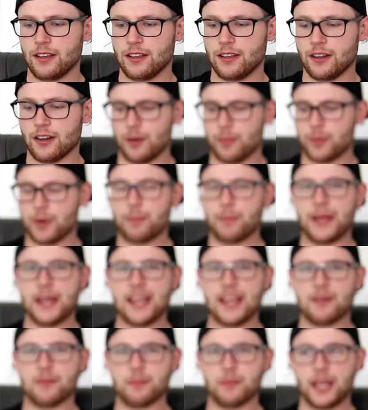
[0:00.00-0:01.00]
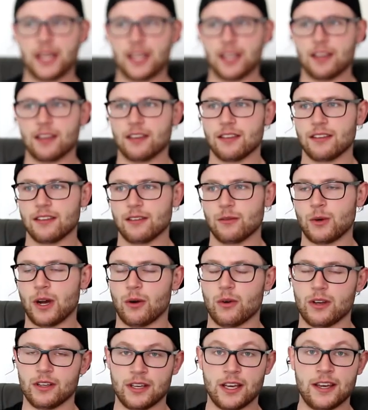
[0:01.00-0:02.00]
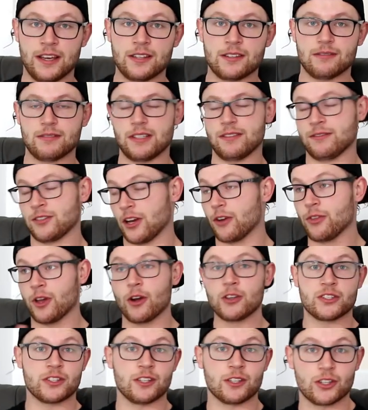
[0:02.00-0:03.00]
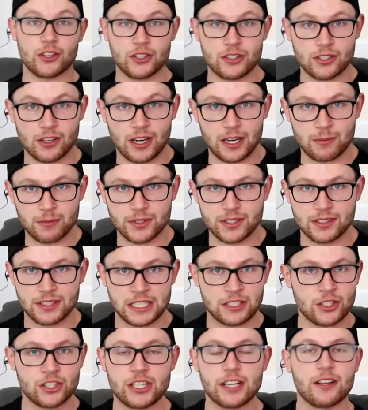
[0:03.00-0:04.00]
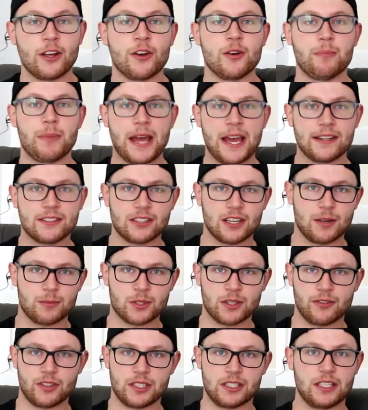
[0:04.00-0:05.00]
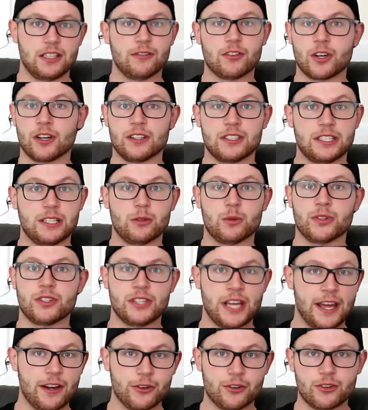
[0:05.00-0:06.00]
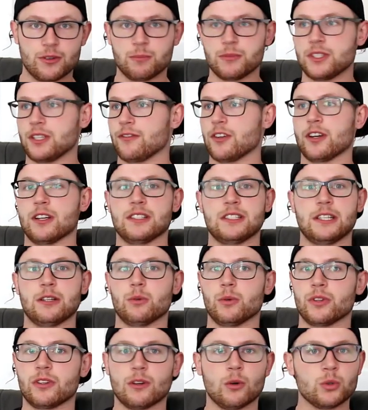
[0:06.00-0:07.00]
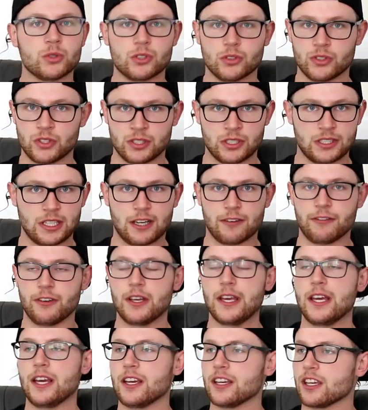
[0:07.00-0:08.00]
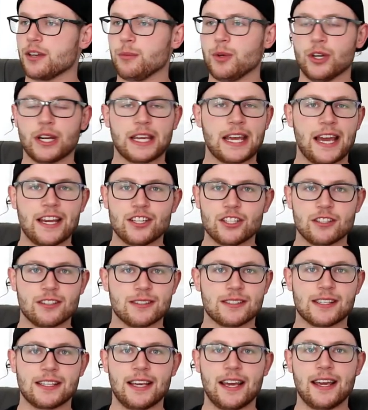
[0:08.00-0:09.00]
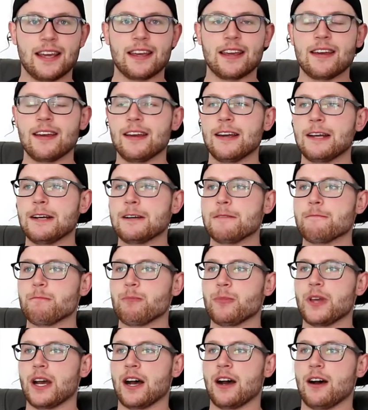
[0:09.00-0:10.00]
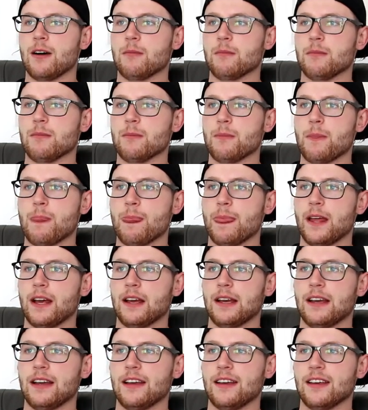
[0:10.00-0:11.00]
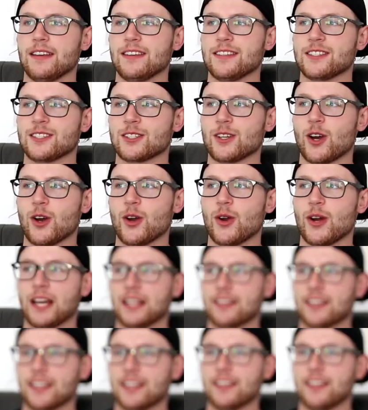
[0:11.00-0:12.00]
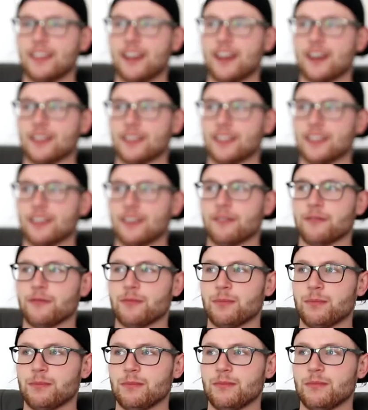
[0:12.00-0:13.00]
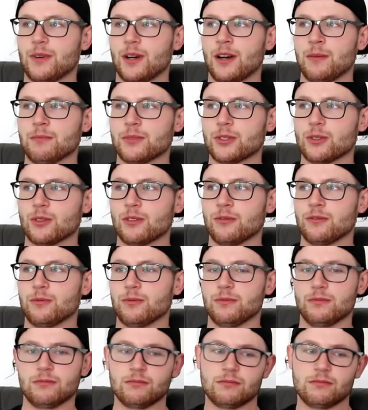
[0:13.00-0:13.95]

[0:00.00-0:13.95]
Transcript: you know, prepared me. Well, it, th those are the good times. There's a shitload of bad times. Obviously, you've got to deal with tantrums. You've got to deal with all sorts of stuff. Communication is key, um, so I think, yeah, I think I've, I'm sort of